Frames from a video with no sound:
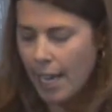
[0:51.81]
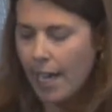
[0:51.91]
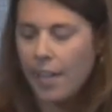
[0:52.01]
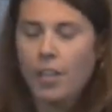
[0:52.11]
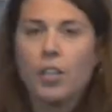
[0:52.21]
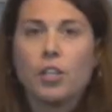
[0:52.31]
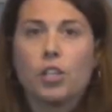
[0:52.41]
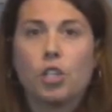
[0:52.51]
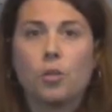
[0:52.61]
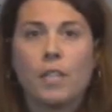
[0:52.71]
add
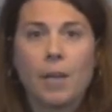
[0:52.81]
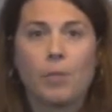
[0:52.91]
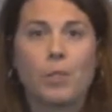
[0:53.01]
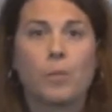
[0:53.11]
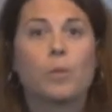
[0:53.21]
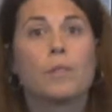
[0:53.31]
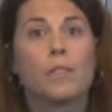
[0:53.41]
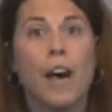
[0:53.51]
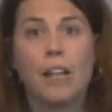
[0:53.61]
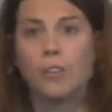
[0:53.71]
2 tablespoons
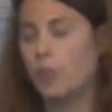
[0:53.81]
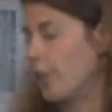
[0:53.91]
of olive